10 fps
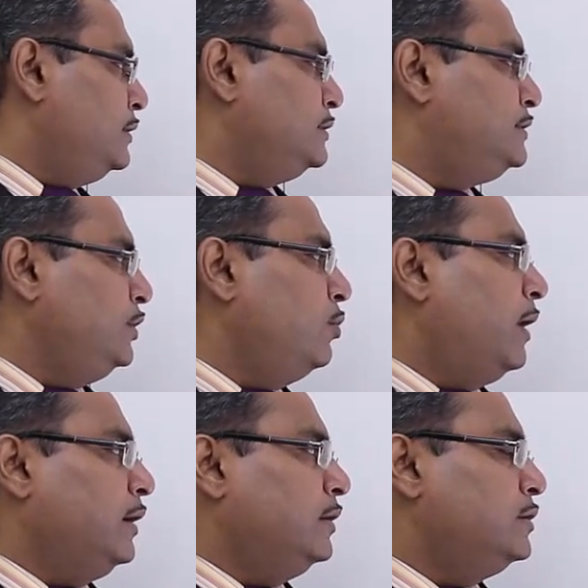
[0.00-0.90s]
0
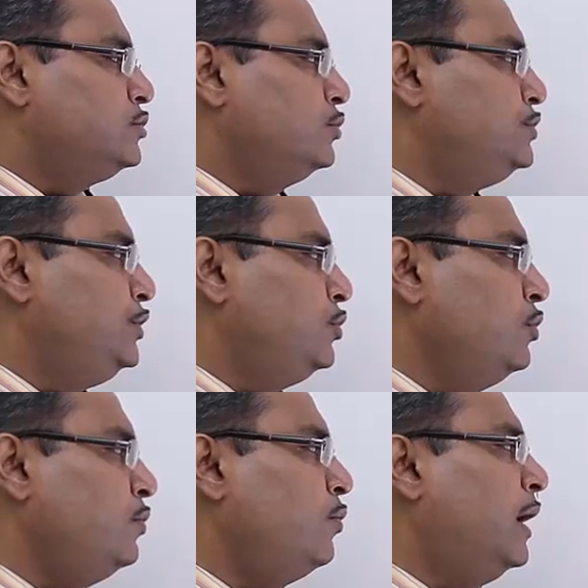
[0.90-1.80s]
1. So
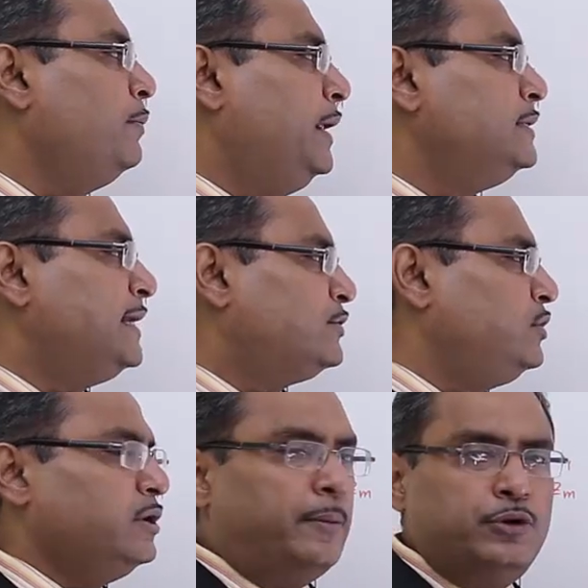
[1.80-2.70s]
0 1 means
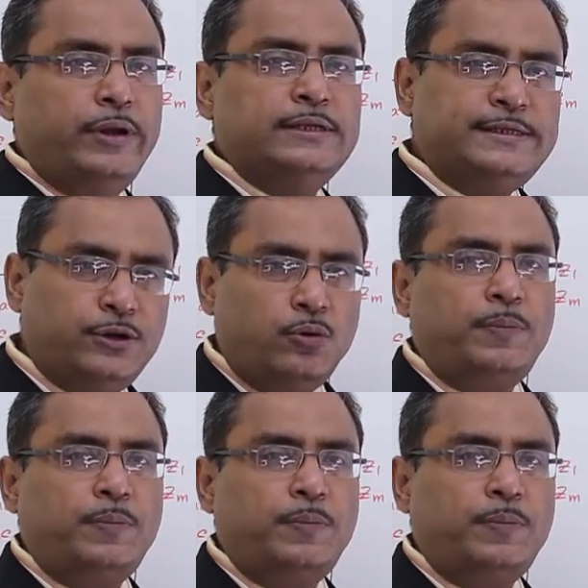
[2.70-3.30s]
actually I am doing 0